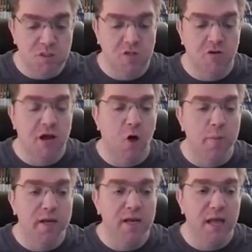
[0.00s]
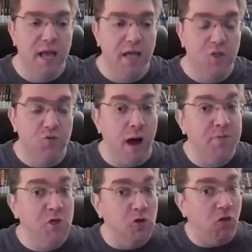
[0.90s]
her helmet and
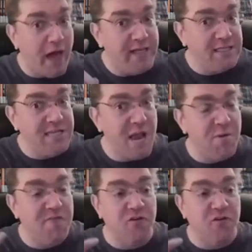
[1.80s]
drops her lightsaber